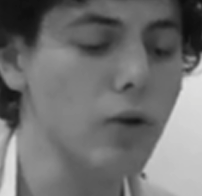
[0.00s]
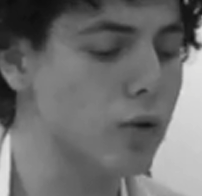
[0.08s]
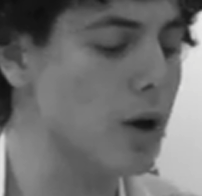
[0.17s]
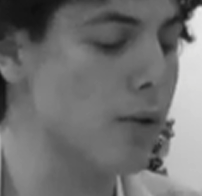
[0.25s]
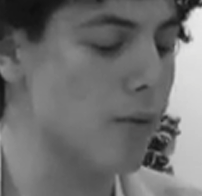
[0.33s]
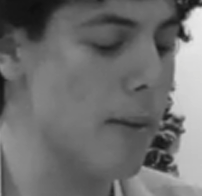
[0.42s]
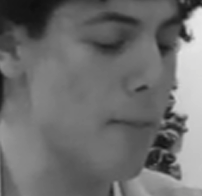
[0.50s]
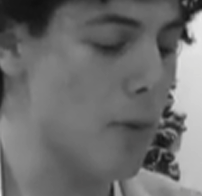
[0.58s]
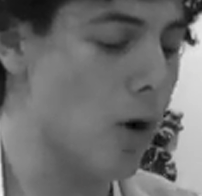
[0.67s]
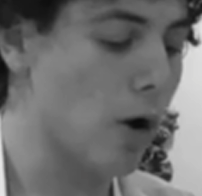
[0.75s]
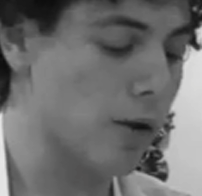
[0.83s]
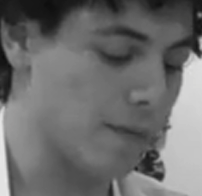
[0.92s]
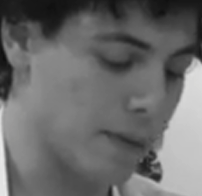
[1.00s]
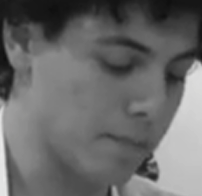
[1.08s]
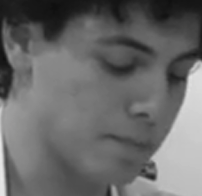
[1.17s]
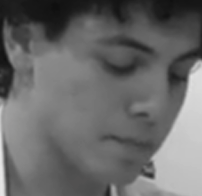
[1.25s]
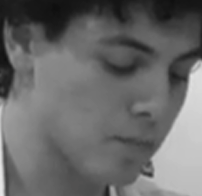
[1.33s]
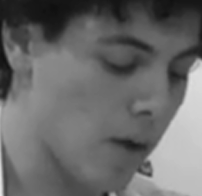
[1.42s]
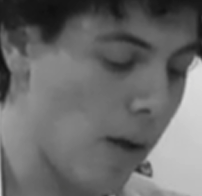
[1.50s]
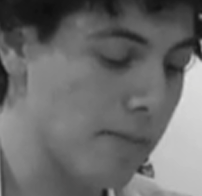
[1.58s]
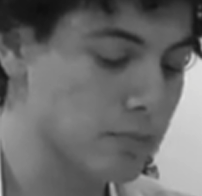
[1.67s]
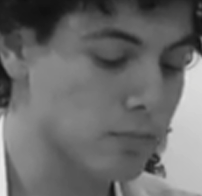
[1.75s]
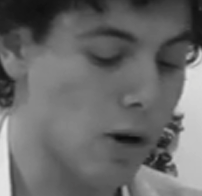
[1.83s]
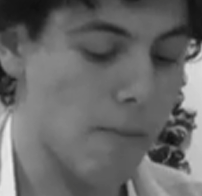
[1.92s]
don't quite remember all of them,
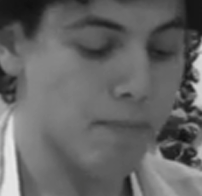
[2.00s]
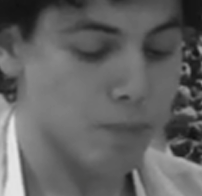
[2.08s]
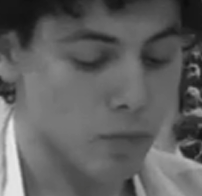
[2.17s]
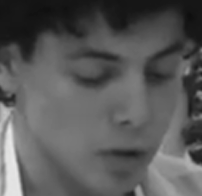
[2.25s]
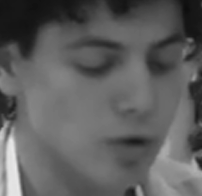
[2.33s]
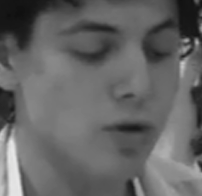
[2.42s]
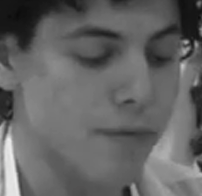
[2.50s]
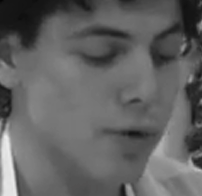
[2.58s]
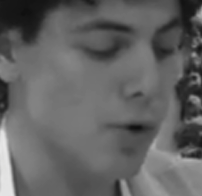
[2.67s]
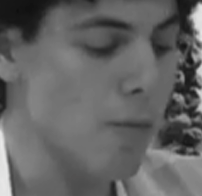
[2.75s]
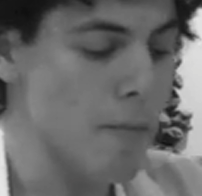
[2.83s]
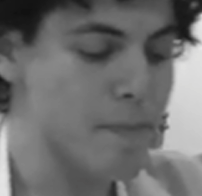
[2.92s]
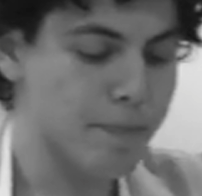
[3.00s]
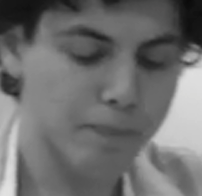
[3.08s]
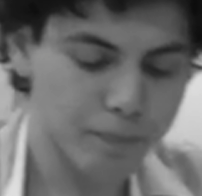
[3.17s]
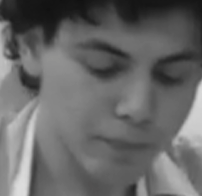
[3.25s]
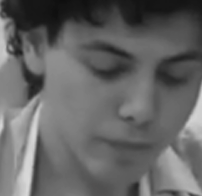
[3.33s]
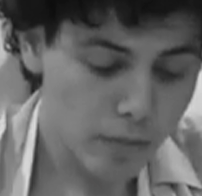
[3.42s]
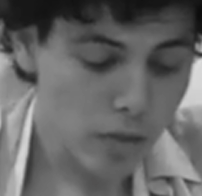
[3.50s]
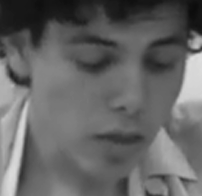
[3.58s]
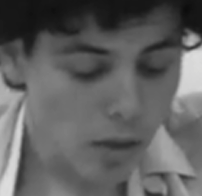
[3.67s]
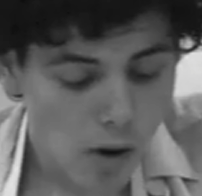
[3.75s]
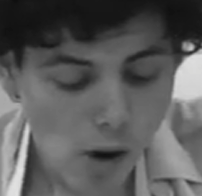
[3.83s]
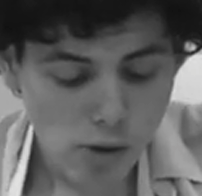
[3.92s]
but there's a few.
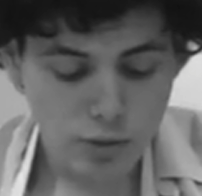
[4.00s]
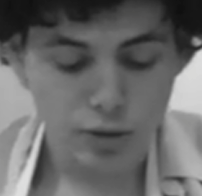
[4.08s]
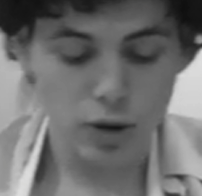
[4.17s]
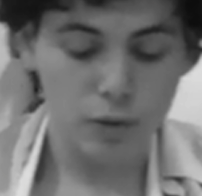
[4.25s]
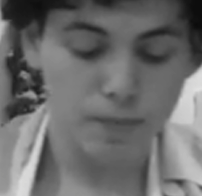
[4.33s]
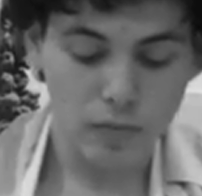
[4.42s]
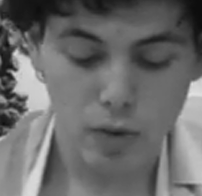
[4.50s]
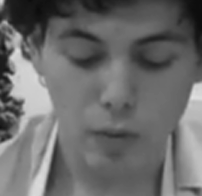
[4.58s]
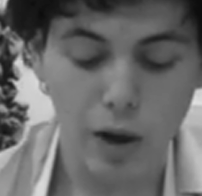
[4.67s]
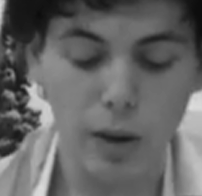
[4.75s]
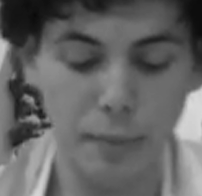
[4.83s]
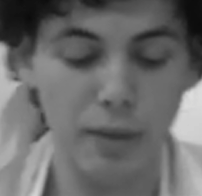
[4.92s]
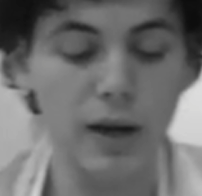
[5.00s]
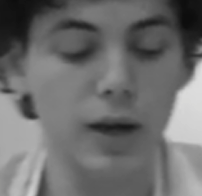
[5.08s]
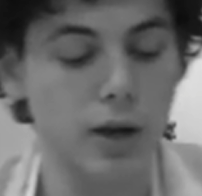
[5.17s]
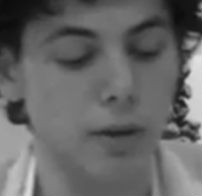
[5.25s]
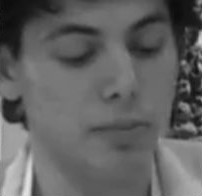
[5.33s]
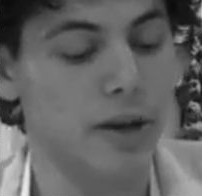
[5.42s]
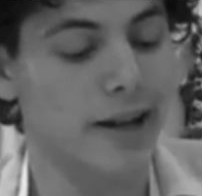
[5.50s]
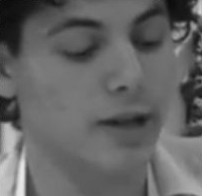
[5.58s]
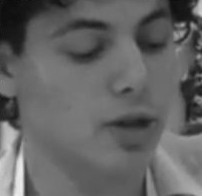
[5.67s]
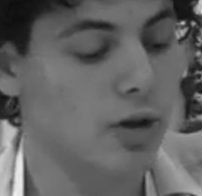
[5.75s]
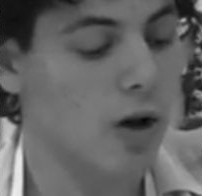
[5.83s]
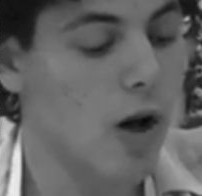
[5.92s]
So, while I'm thinking of the plagues,